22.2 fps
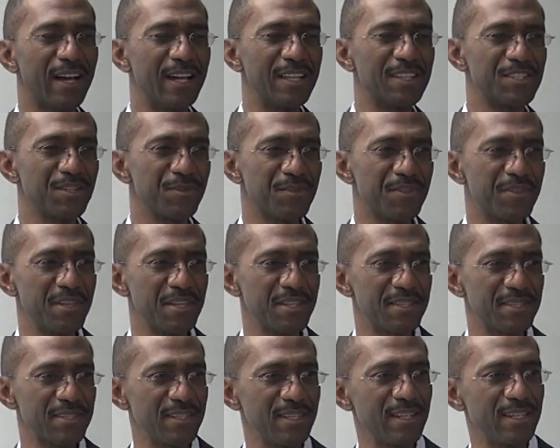And so
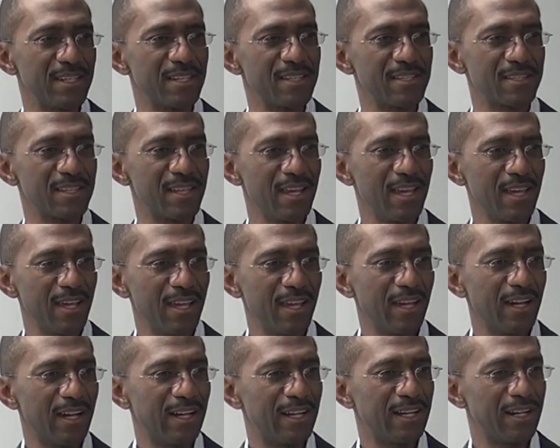this is,
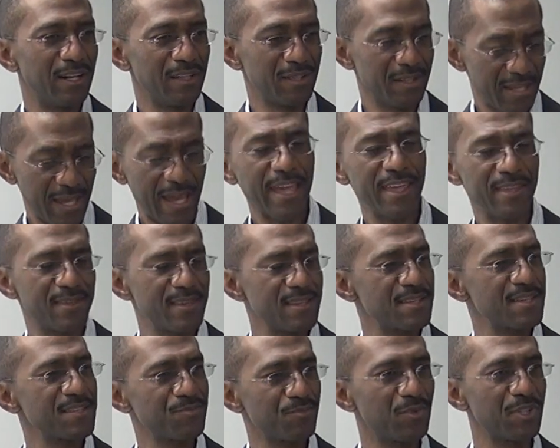hey,
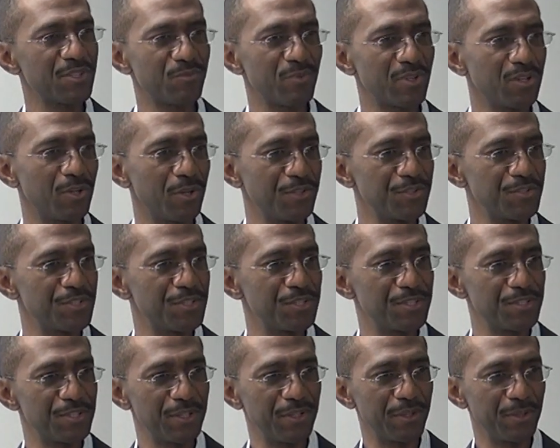this is what we're going
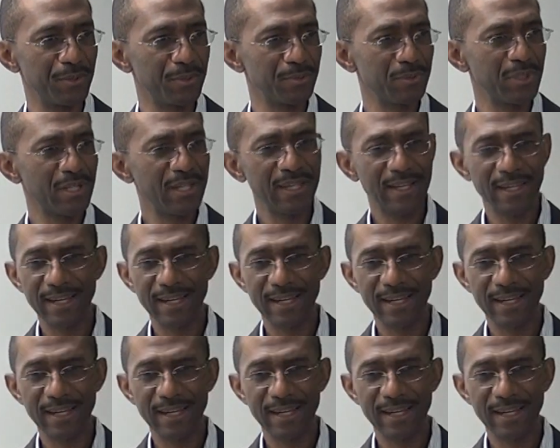to do